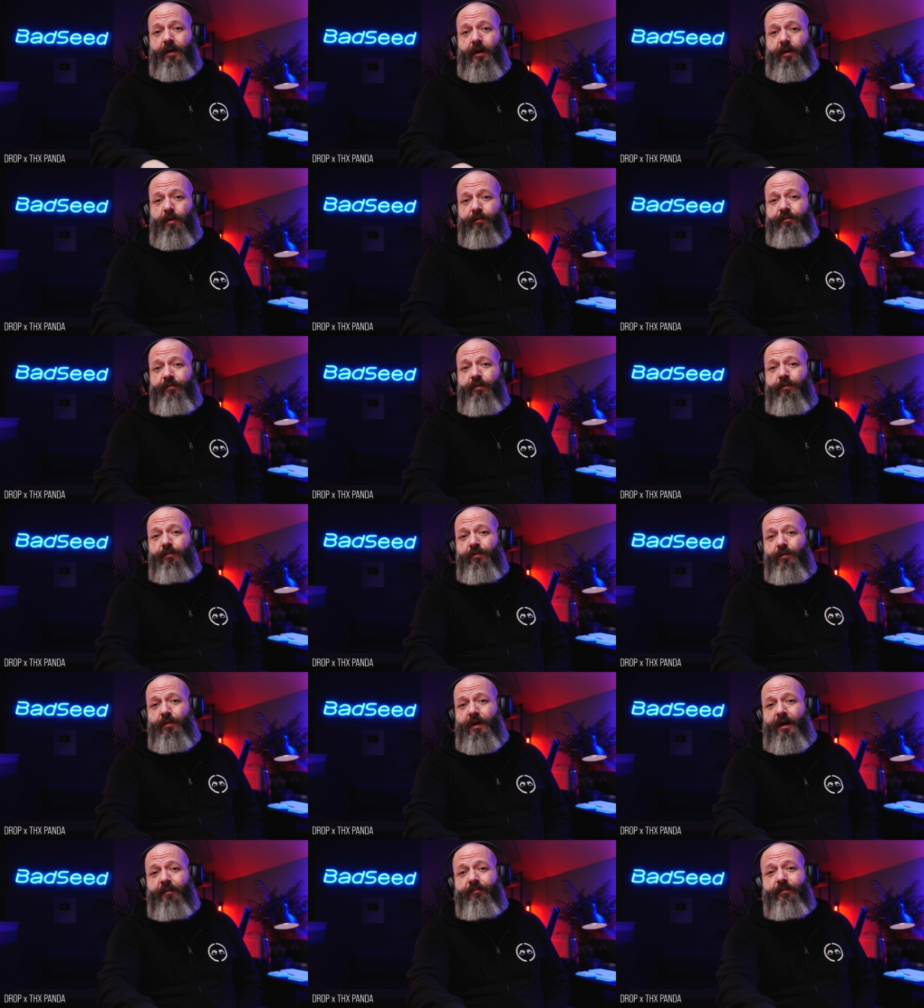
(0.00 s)
I also
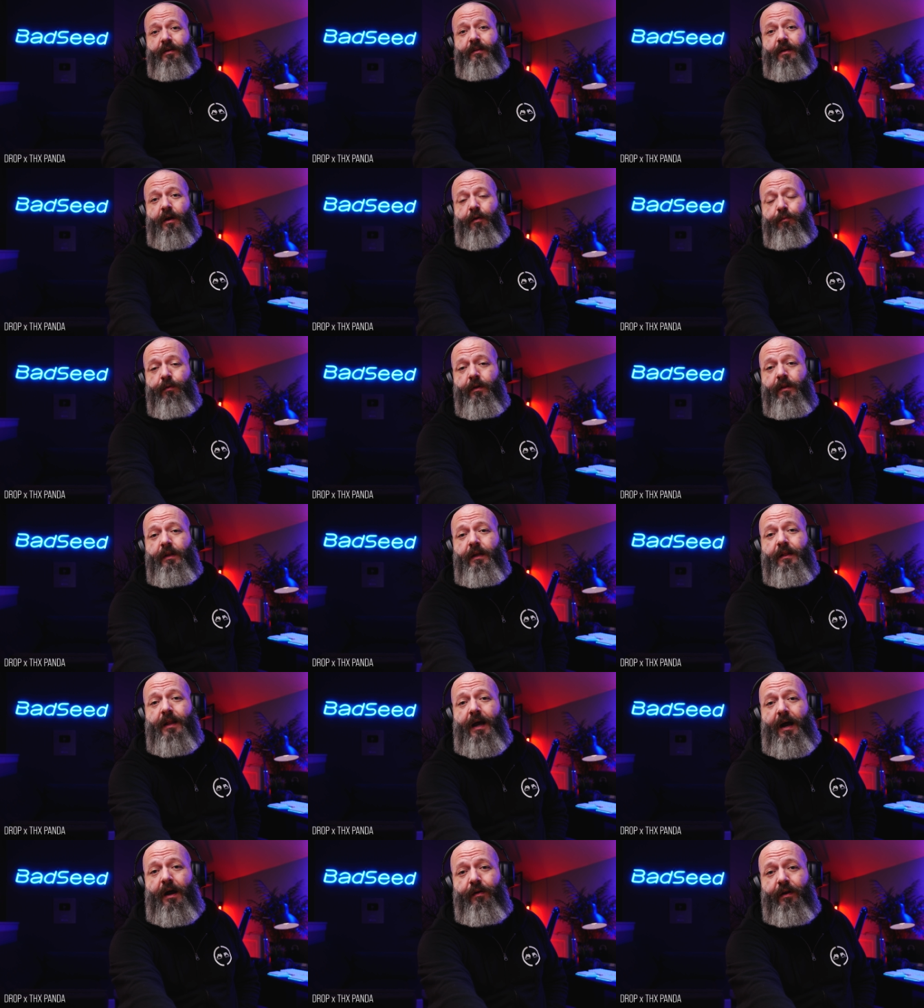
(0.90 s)
do have like that really
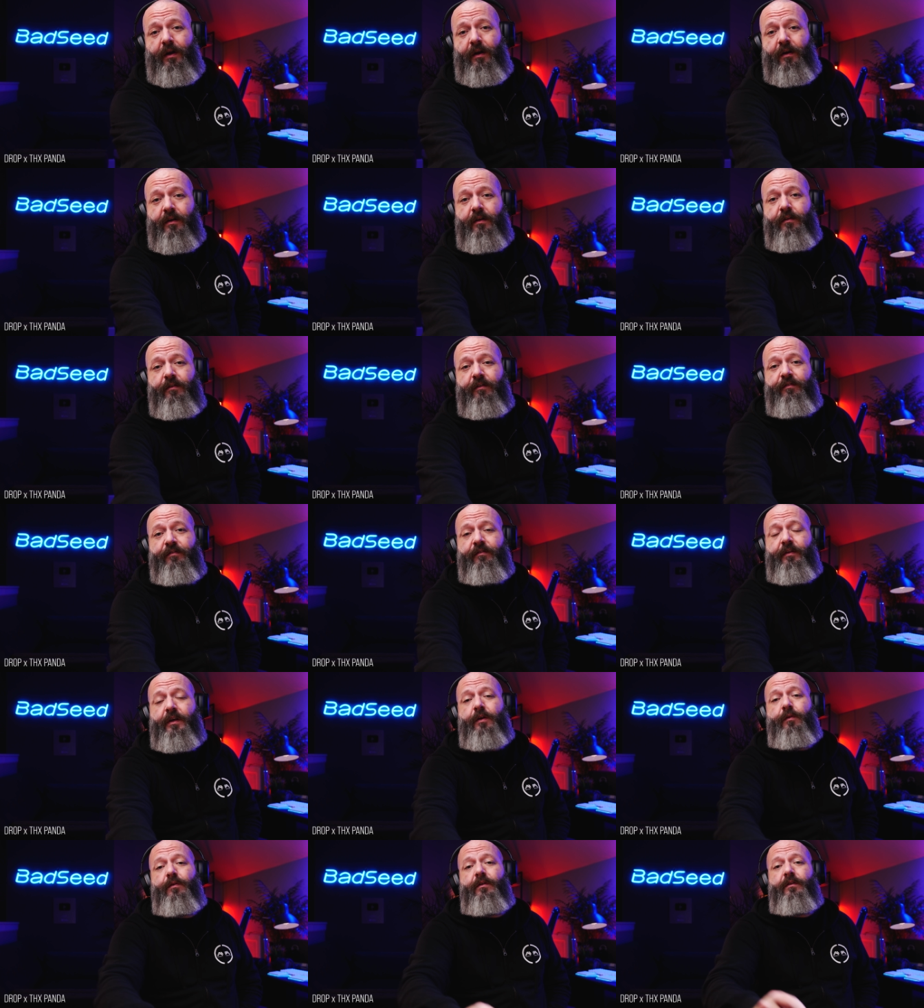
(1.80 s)
loud air
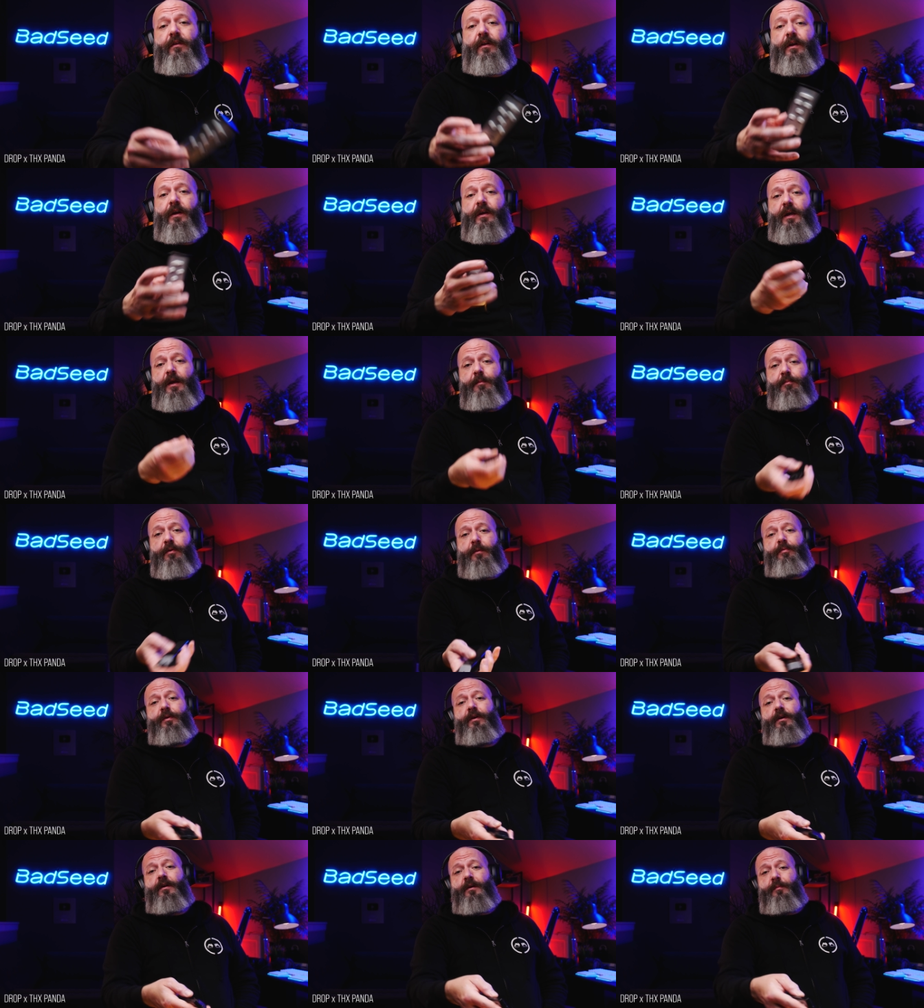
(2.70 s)
conditioning unit that I keep
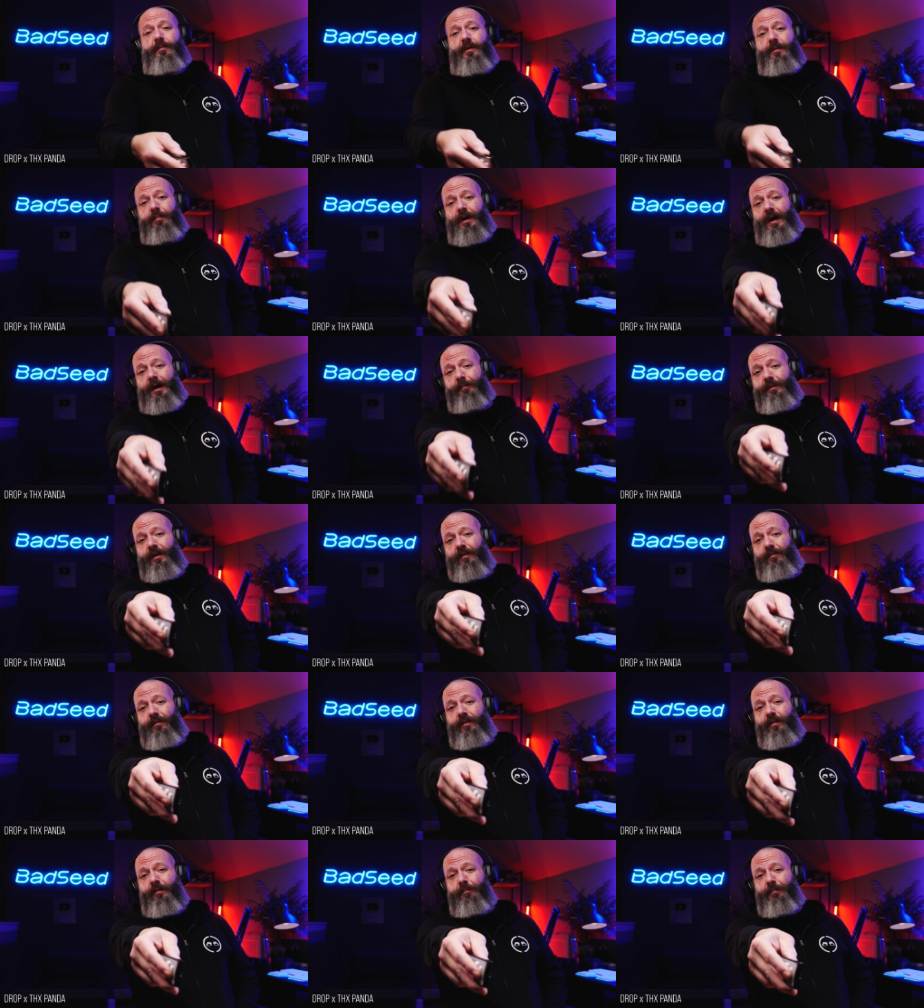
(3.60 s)
up here. I'm going to pop that
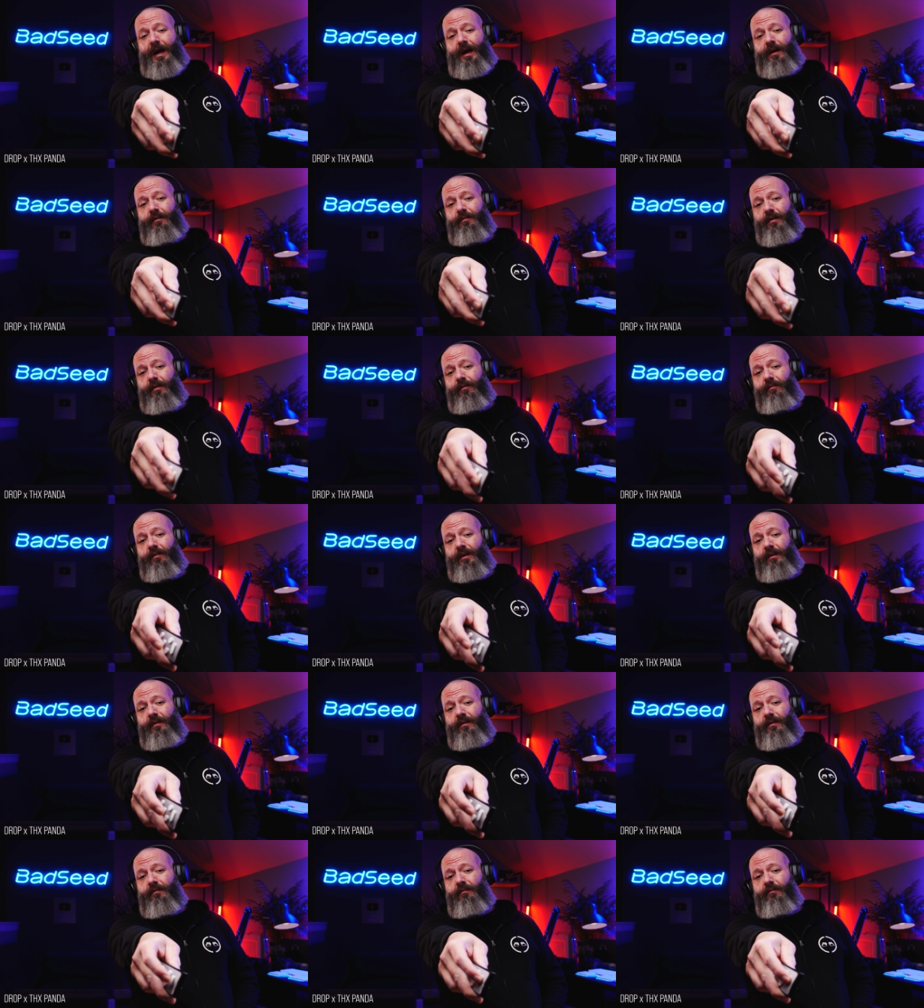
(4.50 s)
on in the background right
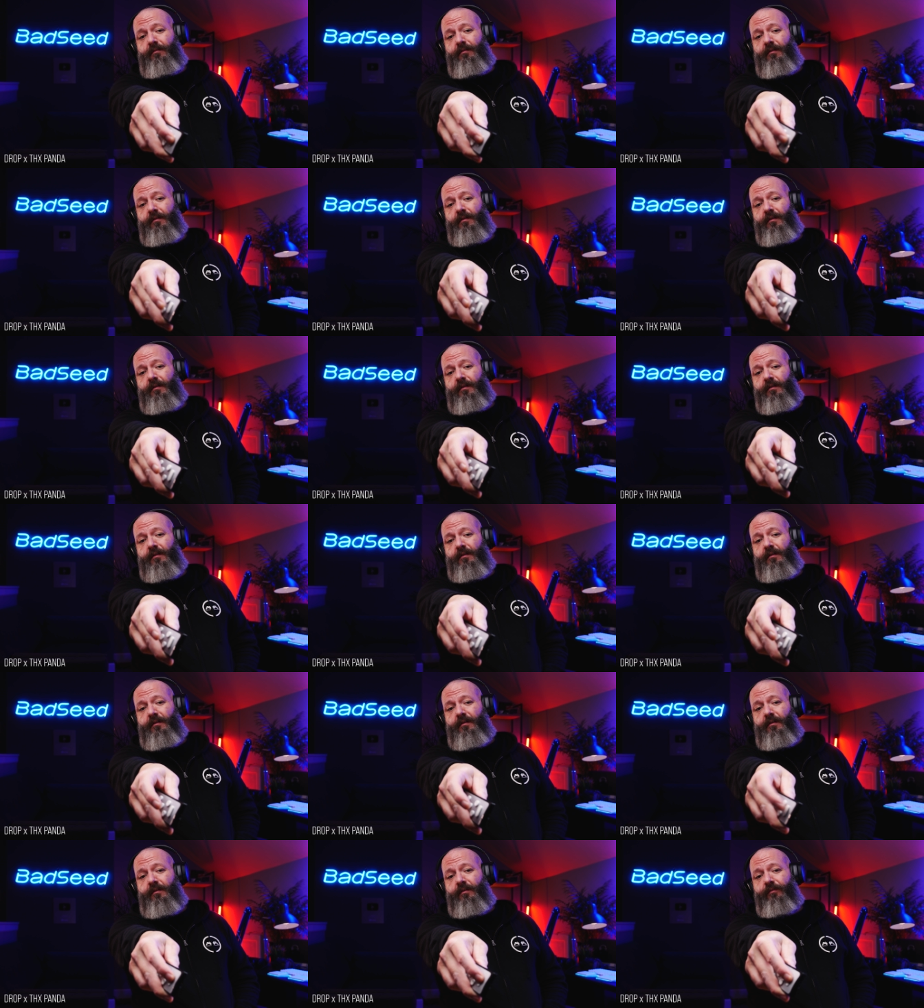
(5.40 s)
now
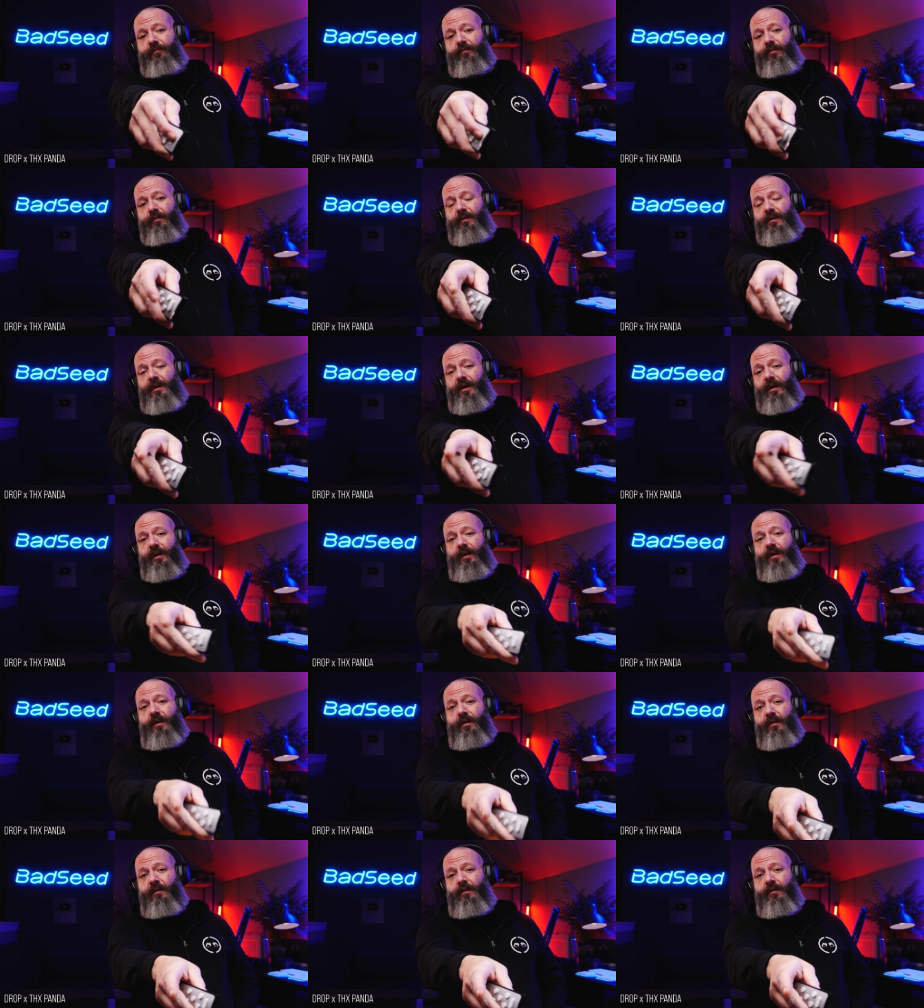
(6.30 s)
so you can kind of
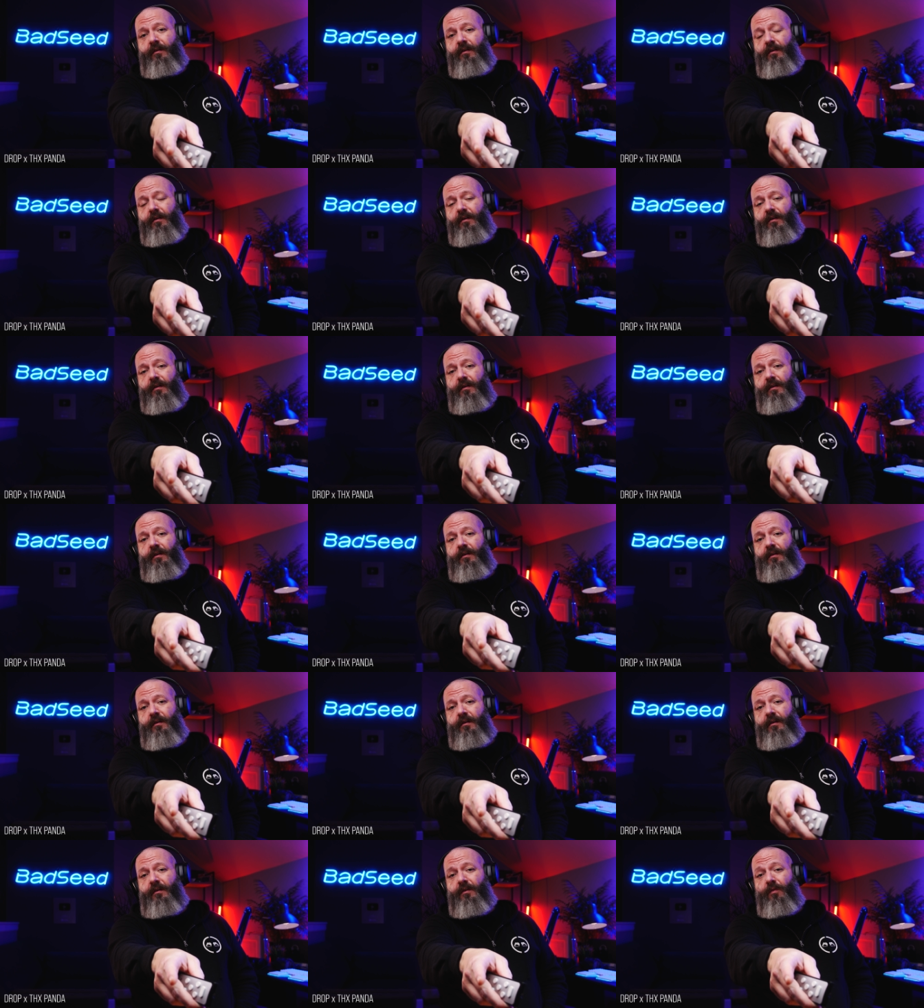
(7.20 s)
hear
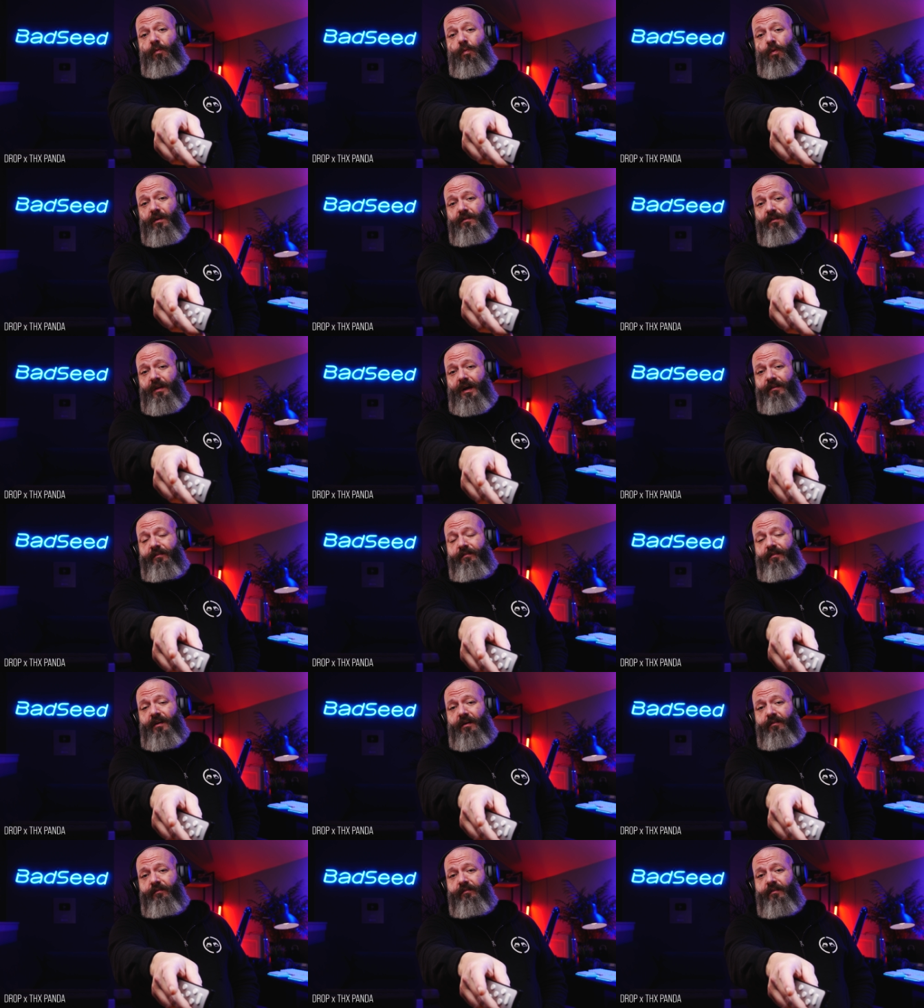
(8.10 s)
what that
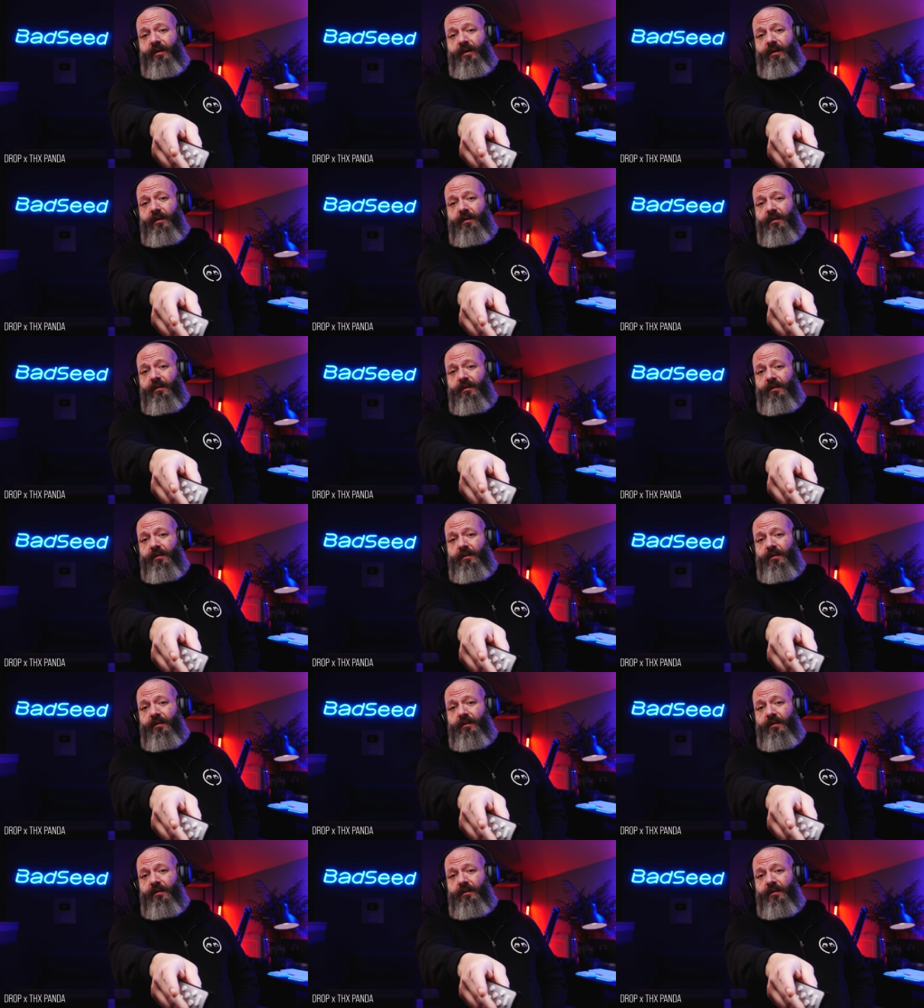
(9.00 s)
sounds like.